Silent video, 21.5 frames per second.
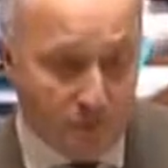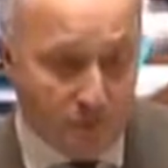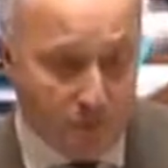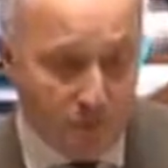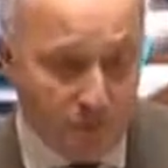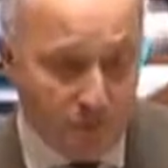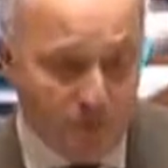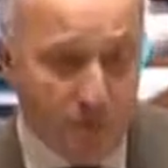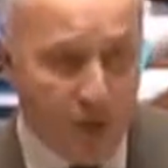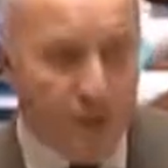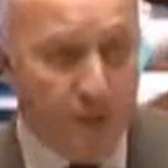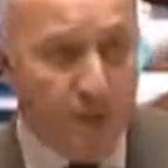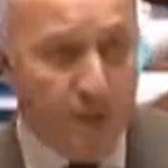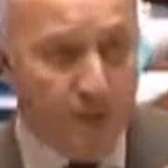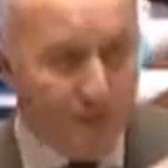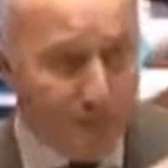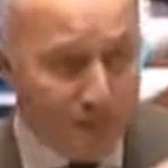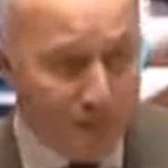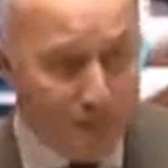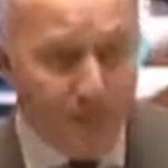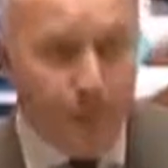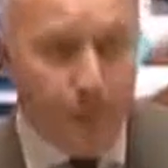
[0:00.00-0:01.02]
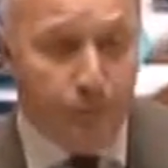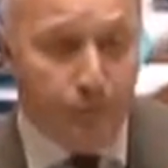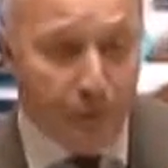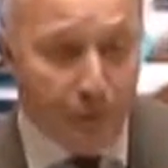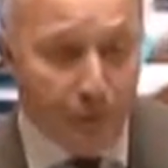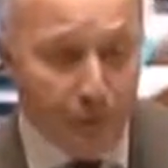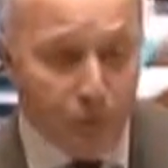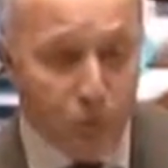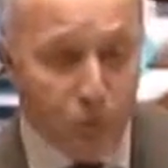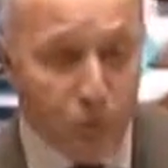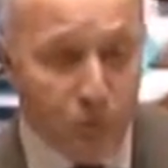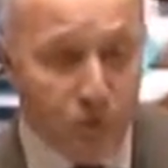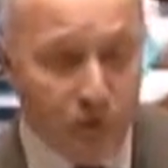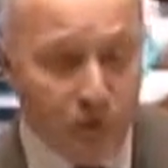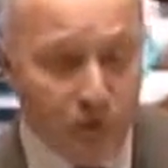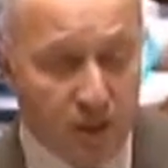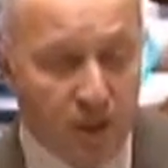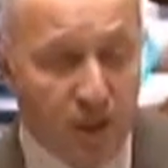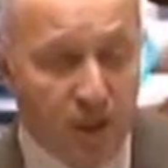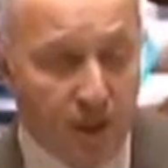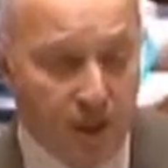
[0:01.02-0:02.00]
And I confirm that when the time
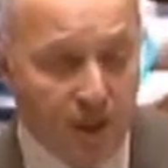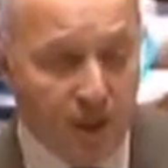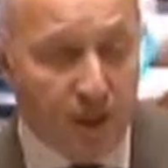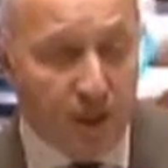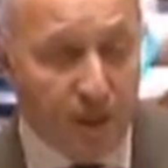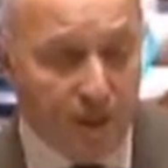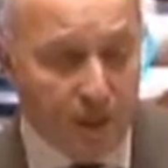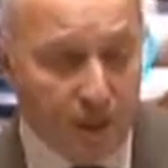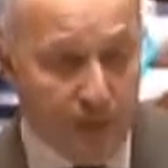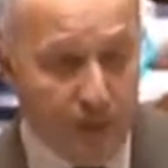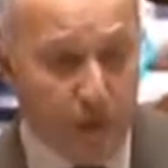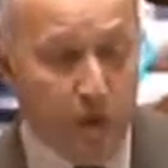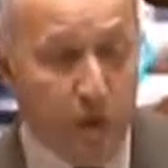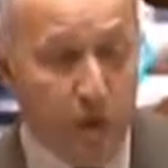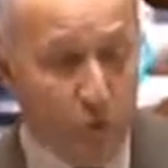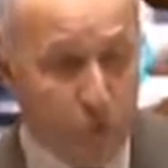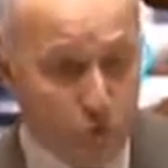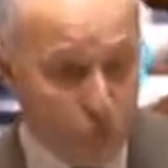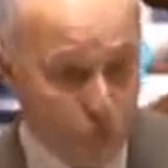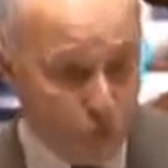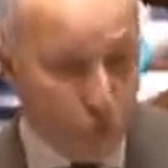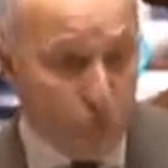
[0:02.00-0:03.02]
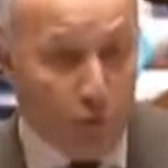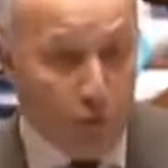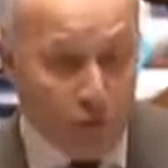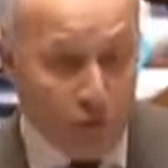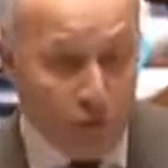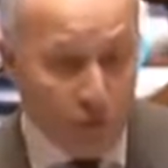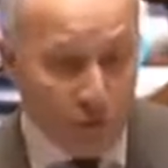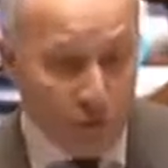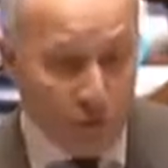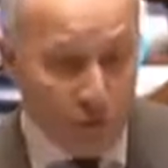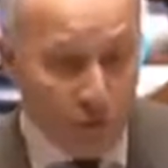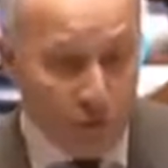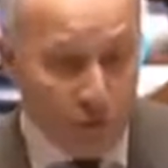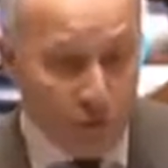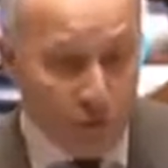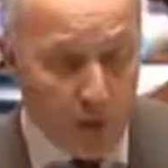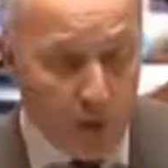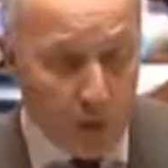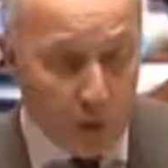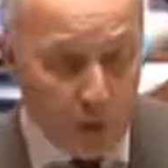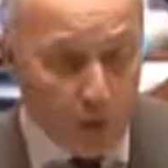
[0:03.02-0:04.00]
is right, there will be a recognition of
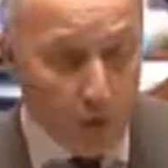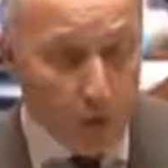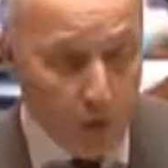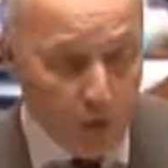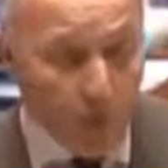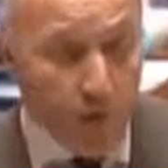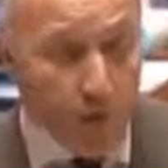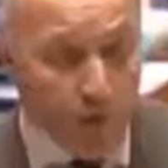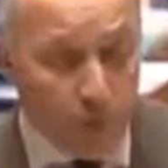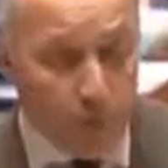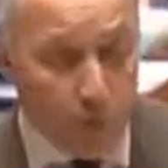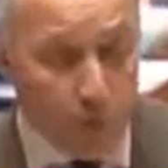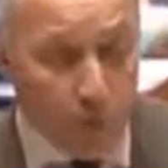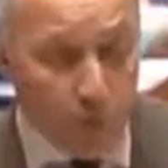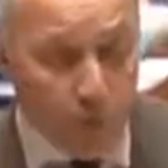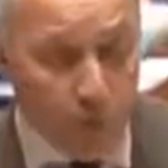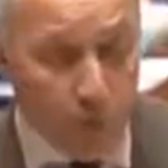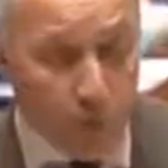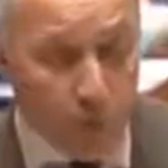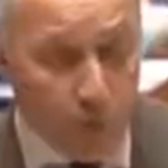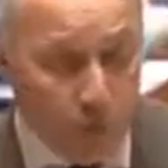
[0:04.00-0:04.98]
the Palestinian state.